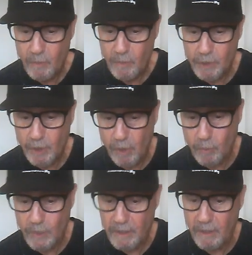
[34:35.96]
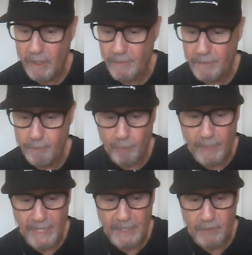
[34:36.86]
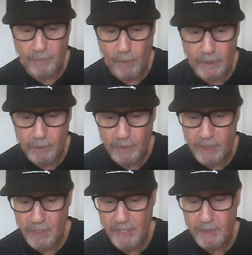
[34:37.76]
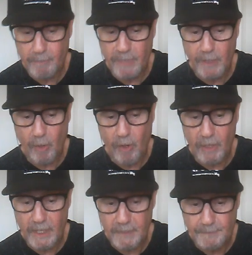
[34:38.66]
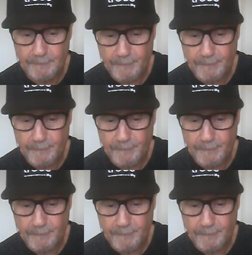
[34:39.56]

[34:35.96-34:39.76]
Showed with love and praise, foster a sense of belonging.